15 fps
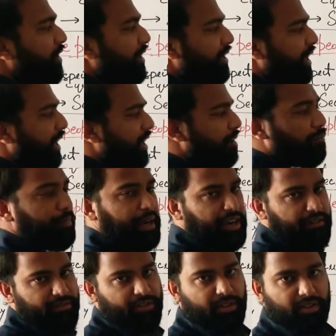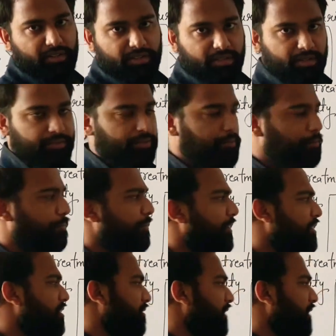working in paid works. It's a